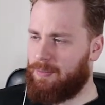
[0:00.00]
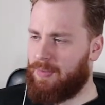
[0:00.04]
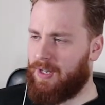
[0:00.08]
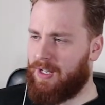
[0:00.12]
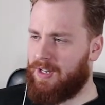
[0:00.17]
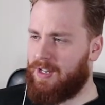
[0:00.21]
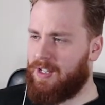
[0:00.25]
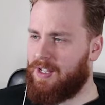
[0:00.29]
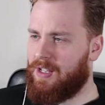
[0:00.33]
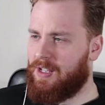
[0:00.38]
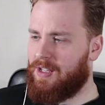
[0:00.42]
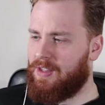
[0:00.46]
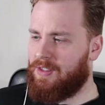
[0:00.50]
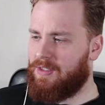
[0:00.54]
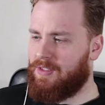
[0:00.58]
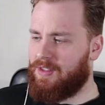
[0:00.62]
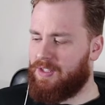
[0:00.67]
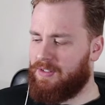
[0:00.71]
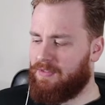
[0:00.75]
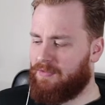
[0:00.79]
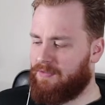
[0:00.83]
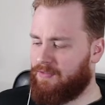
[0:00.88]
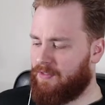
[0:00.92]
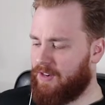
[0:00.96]
but
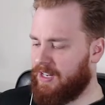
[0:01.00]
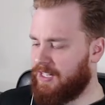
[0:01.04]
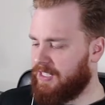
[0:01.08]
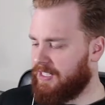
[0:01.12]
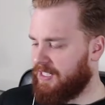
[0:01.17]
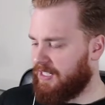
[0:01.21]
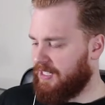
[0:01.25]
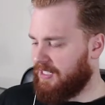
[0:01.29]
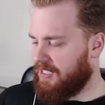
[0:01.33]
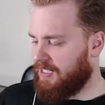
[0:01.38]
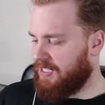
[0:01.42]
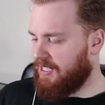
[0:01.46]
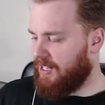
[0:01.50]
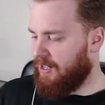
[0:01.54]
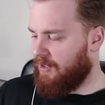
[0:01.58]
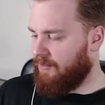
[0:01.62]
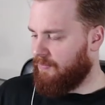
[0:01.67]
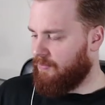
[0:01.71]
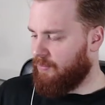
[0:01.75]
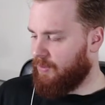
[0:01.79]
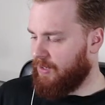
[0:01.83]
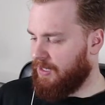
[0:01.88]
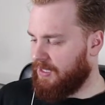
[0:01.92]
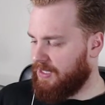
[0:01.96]
the phrasing
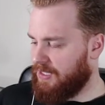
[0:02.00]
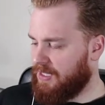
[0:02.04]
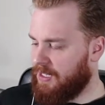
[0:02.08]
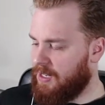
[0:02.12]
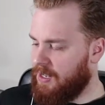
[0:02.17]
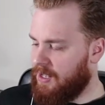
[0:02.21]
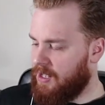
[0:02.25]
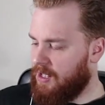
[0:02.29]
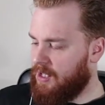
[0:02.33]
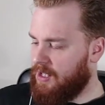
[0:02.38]
itself was,